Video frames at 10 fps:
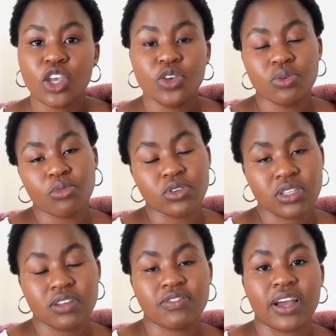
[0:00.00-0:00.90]
you'd
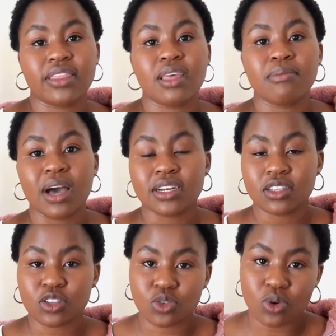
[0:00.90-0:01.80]
mostly find them under
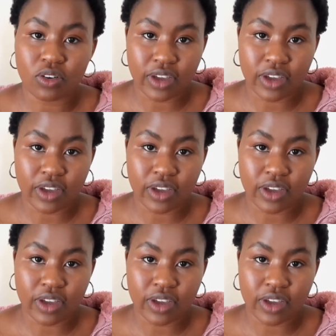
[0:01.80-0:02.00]
the School of